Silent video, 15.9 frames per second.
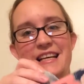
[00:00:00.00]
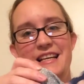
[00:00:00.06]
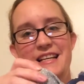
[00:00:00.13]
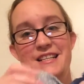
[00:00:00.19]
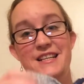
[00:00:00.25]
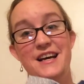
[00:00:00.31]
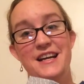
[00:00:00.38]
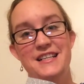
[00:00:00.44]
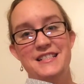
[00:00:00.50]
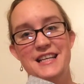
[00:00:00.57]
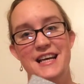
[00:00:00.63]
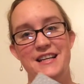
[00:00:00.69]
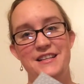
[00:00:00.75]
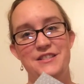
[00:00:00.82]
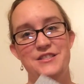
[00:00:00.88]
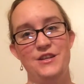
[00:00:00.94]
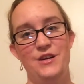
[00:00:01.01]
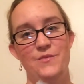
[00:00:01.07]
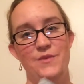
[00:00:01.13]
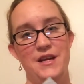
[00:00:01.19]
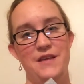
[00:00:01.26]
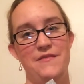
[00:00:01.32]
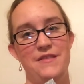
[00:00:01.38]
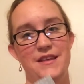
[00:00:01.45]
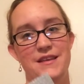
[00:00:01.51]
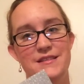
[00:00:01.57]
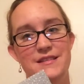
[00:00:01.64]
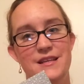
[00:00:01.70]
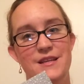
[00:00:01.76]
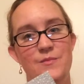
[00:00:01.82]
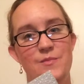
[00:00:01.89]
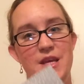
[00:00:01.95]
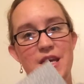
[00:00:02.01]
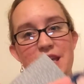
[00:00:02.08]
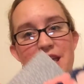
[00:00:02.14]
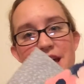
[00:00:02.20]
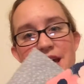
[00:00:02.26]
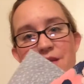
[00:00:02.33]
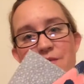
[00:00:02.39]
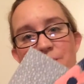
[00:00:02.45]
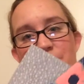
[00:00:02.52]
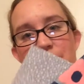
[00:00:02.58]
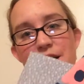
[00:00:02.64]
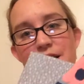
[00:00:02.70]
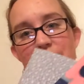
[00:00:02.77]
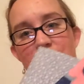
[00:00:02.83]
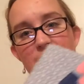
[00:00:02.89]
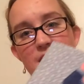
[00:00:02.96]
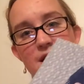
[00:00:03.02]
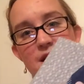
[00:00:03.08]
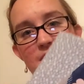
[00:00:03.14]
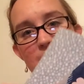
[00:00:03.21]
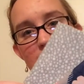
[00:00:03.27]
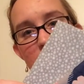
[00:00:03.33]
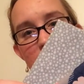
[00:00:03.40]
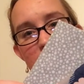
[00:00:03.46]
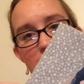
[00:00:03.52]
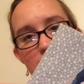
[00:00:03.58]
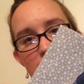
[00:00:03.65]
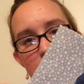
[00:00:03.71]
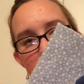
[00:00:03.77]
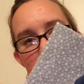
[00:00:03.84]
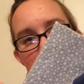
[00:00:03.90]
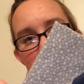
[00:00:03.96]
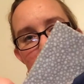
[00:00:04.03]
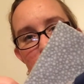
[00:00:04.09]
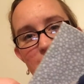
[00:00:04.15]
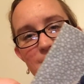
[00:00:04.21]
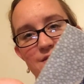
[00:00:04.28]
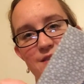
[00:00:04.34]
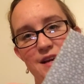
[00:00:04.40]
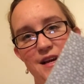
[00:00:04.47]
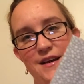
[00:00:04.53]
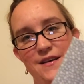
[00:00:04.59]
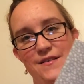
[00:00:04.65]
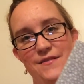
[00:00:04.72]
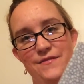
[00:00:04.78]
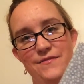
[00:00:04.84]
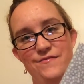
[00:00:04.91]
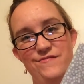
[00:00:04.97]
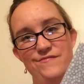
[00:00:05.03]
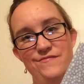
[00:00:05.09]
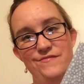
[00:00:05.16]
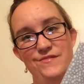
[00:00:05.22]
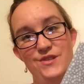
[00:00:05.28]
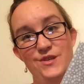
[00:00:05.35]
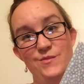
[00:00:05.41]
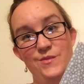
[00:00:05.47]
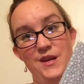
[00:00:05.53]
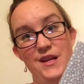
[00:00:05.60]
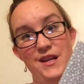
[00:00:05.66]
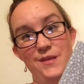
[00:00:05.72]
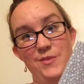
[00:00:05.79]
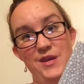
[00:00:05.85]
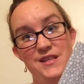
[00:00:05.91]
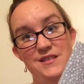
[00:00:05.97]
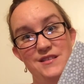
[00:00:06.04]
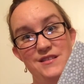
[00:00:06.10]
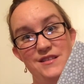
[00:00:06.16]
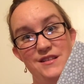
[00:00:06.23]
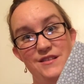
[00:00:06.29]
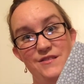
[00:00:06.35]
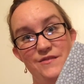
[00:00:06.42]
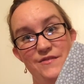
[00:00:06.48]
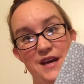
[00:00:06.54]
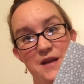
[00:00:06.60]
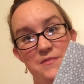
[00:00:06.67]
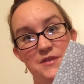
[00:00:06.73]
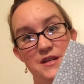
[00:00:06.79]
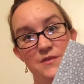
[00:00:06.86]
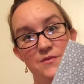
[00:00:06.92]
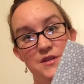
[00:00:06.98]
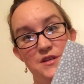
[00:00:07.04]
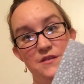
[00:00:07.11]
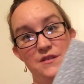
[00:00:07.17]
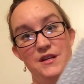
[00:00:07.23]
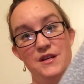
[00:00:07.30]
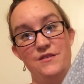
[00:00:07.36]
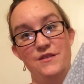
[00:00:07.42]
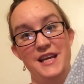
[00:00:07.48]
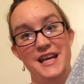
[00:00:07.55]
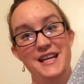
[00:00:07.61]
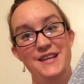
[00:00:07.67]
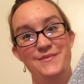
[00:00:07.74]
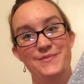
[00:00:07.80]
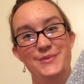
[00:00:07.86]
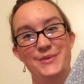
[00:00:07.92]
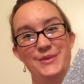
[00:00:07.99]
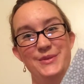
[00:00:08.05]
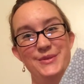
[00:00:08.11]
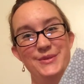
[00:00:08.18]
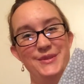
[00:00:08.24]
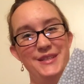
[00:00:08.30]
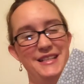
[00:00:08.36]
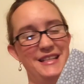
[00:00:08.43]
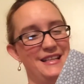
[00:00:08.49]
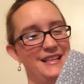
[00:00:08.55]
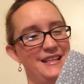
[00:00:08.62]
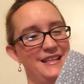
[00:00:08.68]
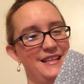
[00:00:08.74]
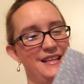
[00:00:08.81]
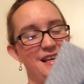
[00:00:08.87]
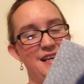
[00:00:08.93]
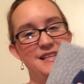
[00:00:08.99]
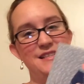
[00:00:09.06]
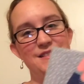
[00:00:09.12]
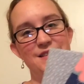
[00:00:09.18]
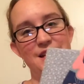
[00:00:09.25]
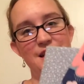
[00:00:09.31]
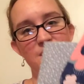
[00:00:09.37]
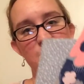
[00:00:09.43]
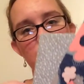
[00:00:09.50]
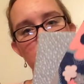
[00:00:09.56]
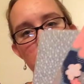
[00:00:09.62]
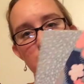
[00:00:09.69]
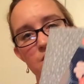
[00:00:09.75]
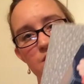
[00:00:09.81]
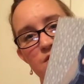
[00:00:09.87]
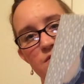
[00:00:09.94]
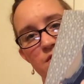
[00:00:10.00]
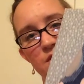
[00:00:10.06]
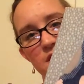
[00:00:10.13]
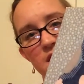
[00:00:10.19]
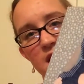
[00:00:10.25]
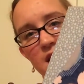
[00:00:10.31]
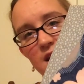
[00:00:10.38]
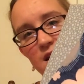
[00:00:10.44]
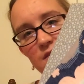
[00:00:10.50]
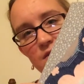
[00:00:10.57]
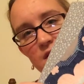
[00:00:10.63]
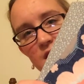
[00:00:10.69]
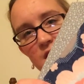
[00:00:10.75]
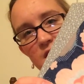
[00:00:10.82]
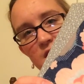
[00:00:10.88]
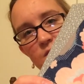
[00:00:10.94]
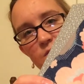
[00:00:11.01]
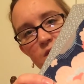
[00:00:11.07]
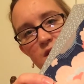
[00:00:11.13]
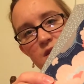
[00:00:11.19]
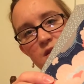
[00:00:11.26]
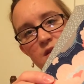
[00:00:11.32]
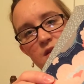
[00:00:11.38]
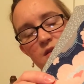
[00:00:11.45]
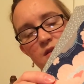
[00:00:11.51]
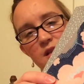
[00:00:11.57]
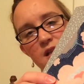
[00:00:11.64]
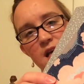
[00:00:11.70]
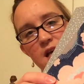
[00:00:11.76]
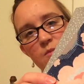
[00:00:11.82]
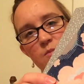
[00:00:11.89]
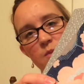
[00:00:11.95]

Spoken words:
Not exactly sure what everything's going to be yet, but you can never have too many pieces of little fabric when you're in a creative mood. So I got this beautiful navy with the light